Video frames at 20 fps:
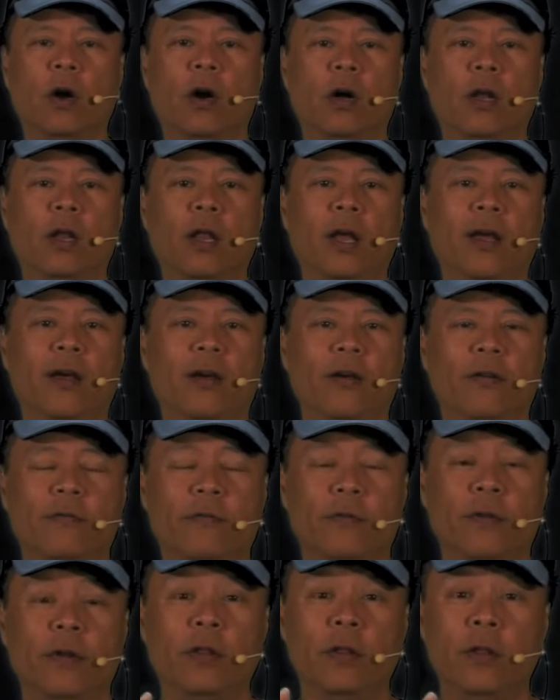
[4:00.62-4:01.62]
all
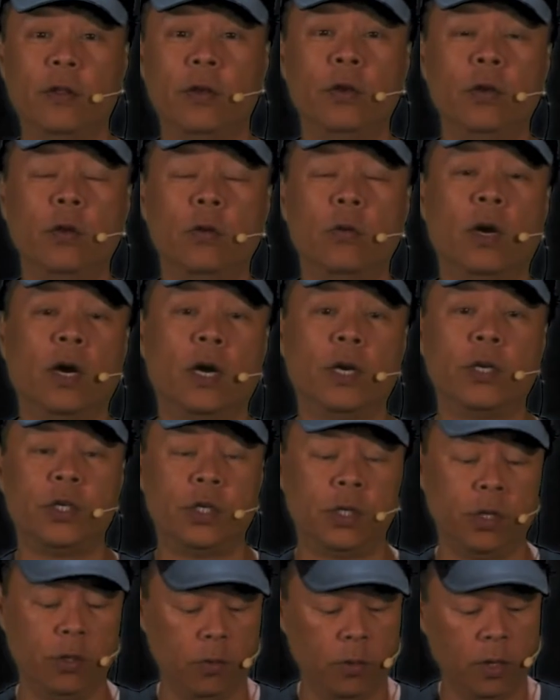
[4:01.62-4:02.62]
have the new hot
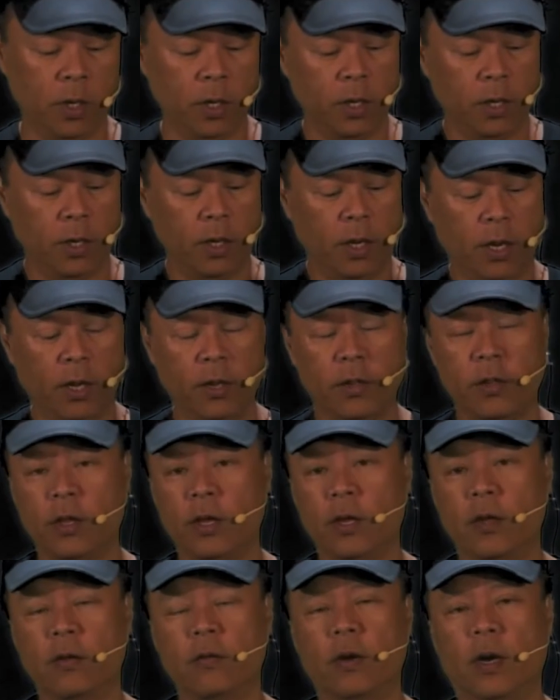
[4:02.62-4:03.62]
shoe,
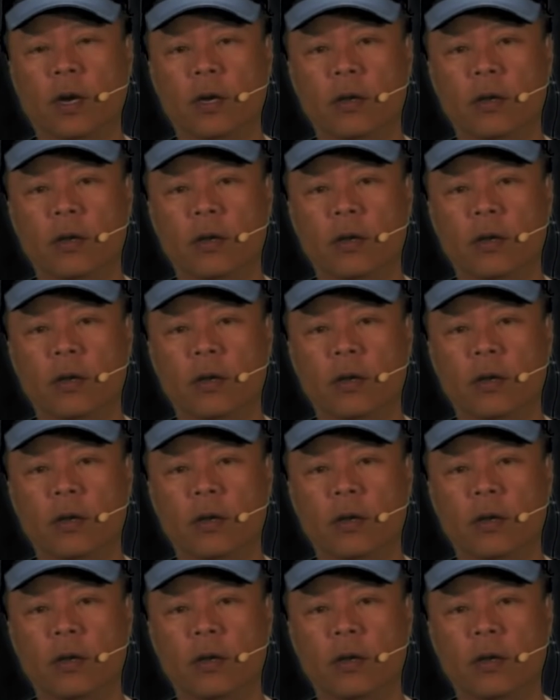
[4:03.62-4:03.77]
the